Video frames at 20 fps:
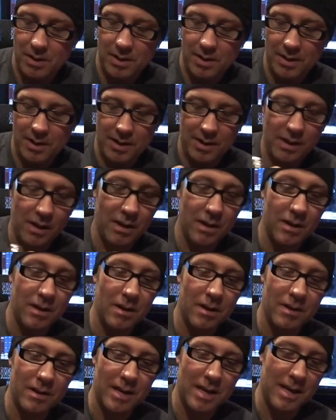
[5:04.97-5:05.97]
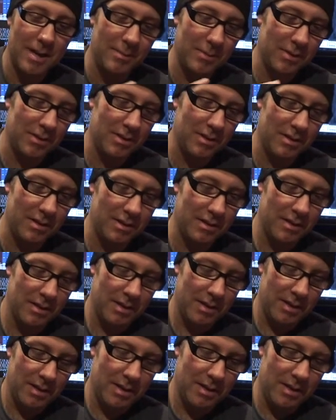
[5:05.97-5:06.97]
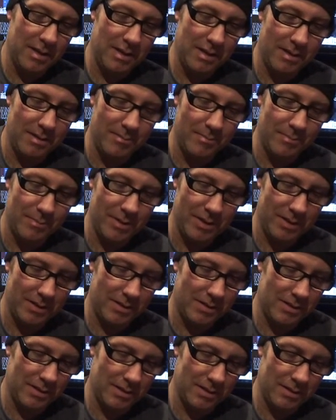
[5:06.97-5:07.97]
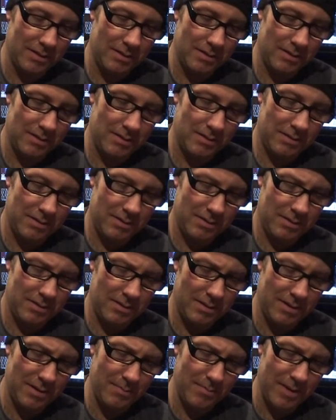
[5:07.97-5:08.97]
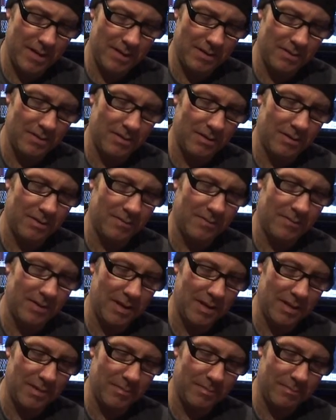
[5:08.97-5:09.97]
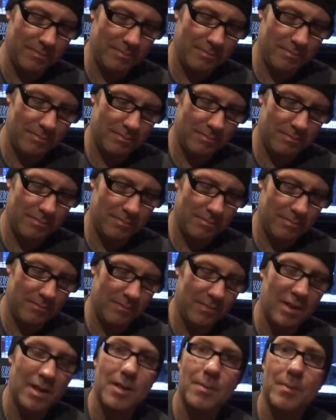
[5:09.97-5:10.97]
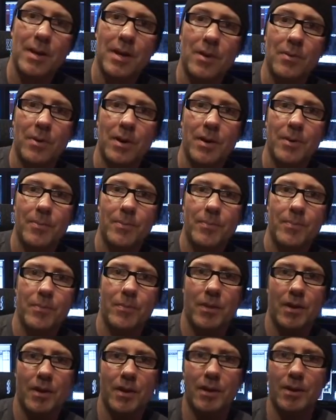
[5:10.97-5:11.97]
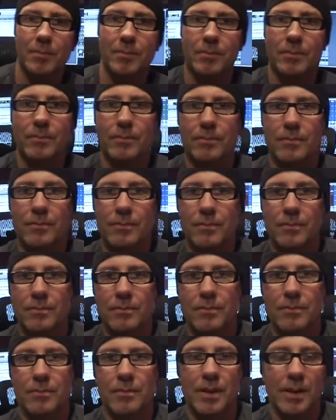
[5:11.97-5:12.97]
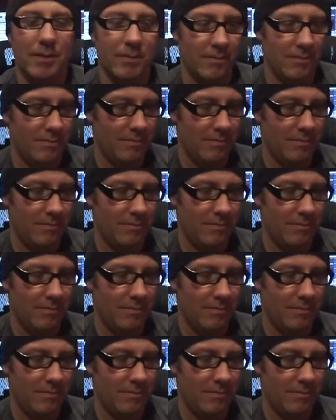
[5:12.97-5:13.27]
and I got it on Amazon. Um, but uh, I'm betting you can find them, find them anywhere. Yeah.